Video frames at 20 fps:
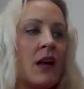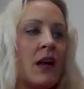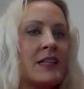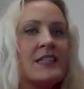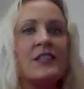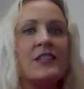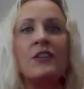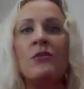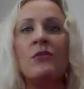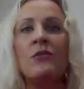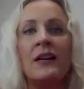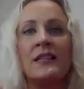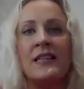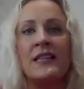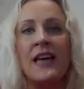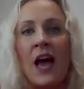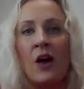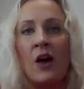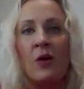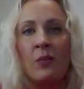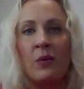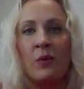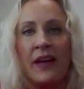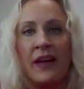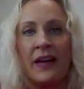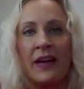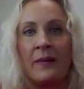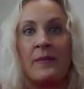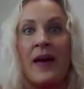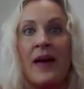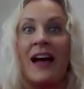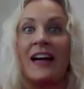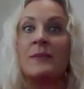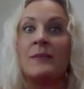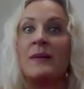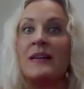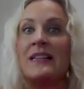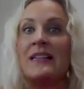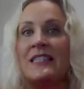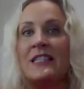I still want to help with that
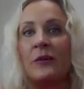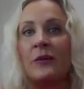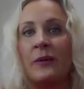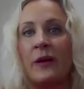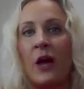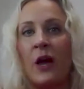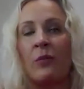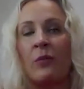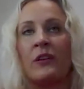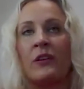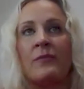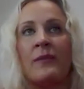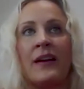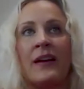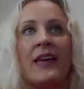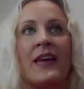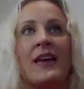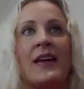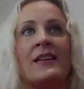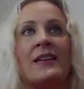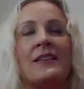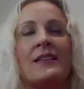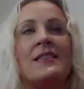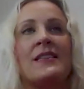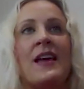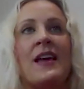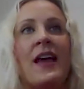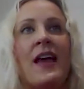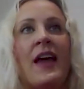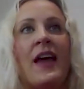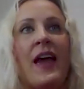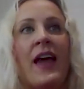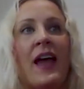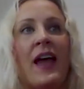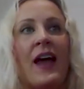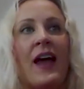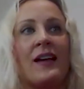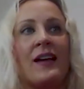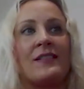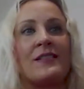impact, but still be home with my kids.
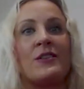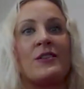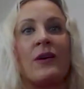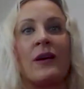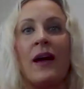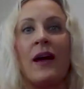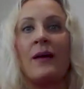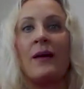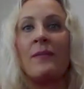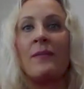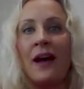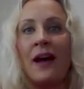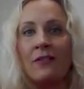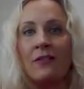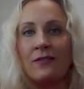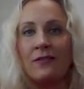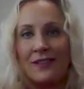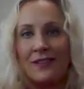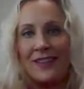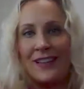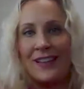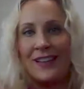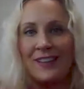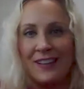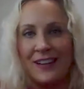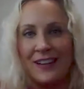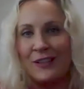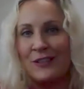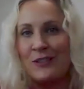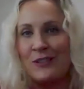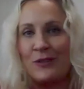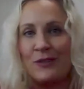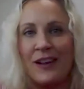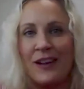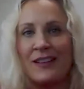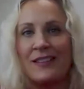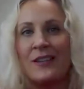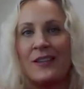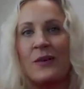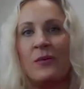And so I'm out in the clinic 2
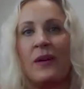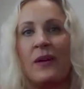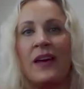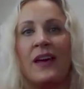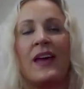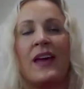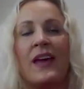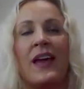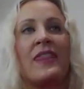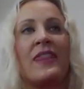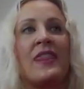days a week.